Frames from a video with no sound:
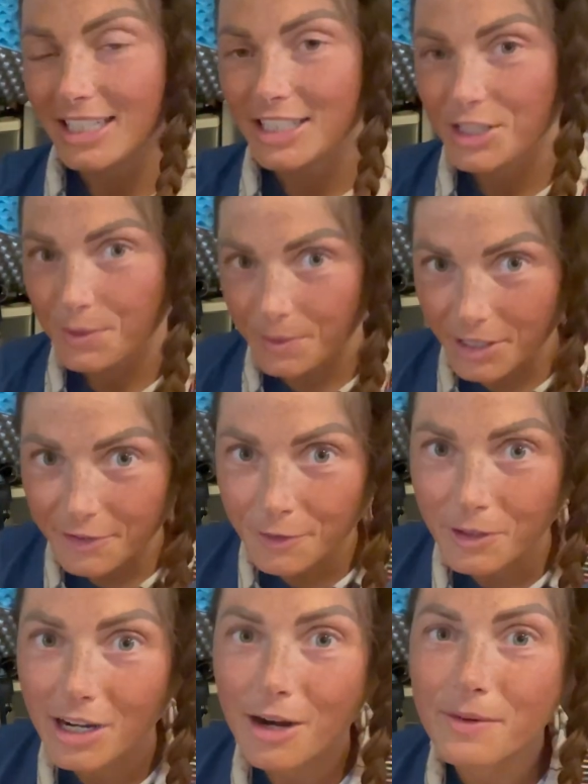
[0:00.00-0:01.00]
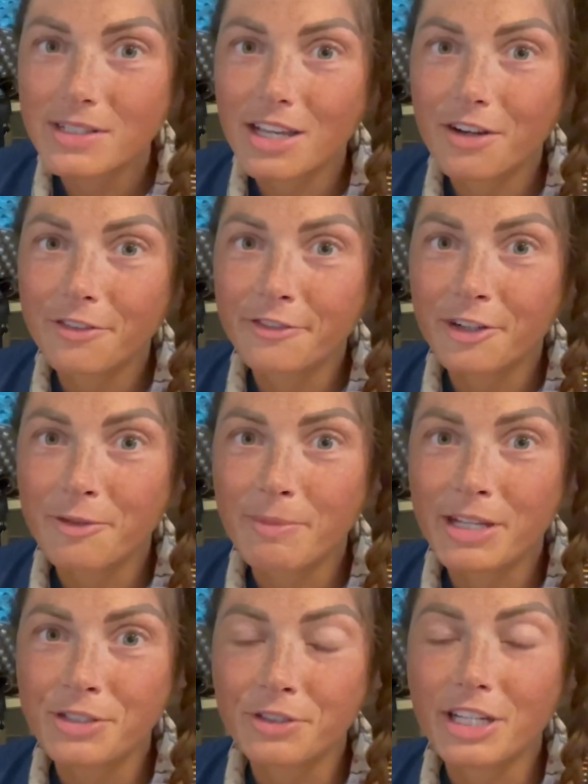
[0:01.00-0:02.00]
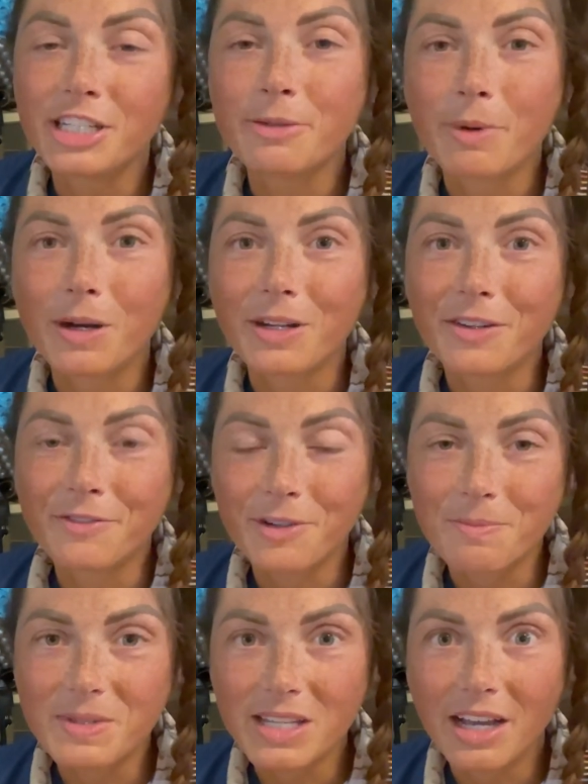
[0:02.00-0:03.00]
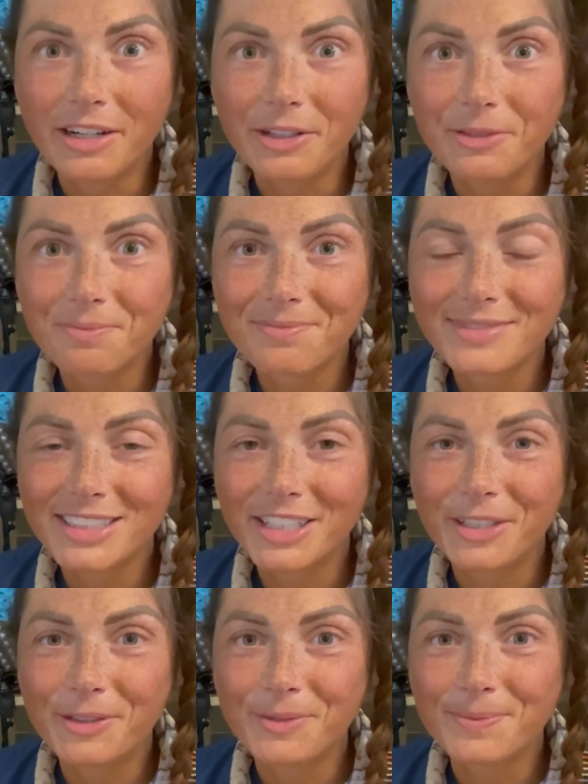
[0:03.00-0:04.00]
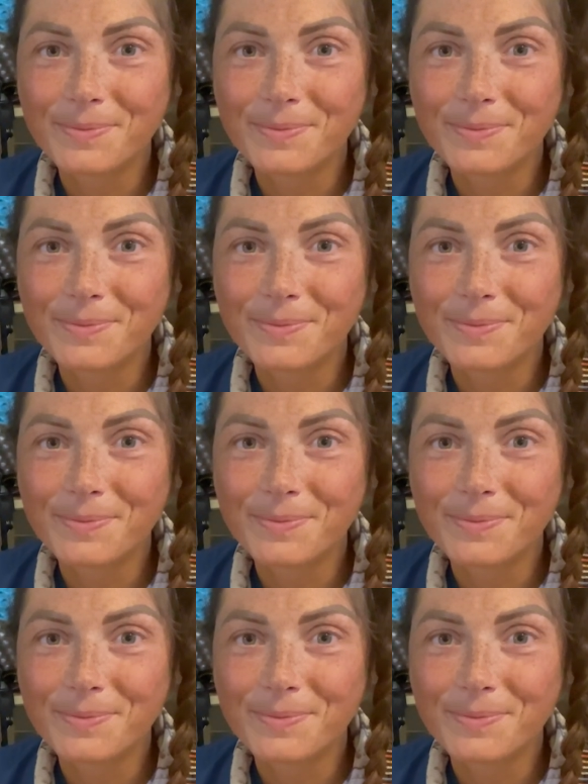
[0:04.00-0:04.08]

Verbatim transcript: 24 hours out from my train departing from Seattle. So,